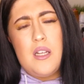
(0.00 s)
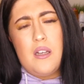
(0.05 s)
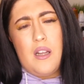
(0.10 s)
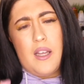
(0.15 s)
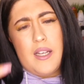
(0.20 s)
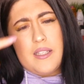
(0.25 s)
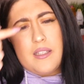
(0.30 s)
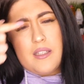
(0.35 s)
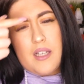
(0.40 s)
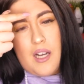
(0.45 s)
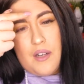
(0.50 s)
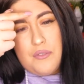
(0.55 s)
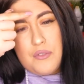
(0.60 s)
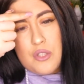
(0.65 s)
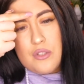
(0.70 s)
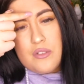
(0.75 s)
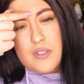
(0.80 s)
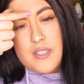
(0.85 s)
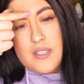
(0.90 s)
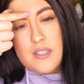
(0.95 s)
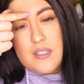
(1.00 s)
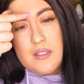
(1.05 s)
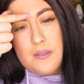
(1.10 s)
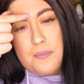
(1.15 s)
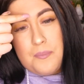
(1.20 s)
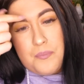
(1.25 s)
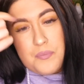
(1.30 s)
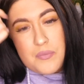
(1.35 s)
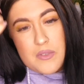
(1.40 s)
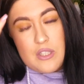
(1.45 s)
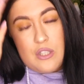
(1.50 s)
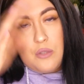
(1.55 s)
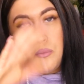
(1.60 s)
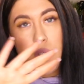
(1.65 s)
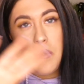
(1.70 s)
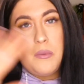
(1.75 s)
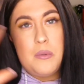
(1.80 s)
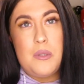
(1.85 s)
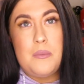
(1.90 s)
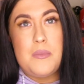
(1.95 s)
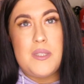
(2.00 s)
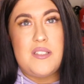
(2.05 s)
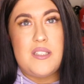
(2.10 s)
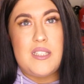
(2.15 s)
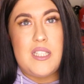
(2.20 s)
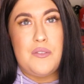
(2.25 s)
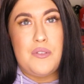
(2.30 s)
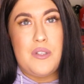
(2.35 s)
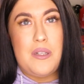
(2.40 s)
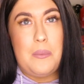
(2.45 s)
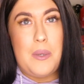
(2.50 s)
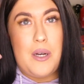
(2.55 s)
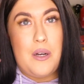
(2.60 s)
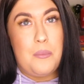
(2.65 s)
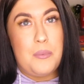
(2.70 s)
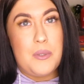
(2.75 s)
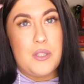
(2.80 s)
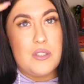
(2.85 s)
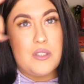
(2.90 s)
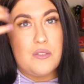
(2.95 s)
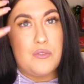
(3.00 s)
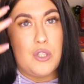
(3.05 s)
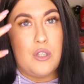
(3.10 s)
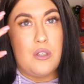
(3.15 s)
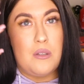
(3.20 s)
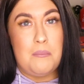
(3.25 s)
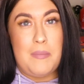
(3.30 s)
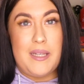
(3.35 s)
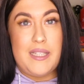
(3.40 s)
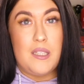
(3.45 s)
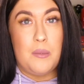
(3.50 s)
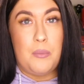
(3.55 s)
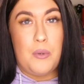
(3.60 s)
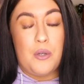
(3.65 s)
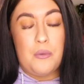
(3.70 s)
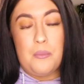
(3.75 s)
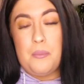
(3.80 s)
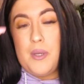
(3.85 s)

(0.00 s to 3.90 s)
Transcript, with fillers: Like, I've got this, you probably won't be able to see it very well because I've got makeup on,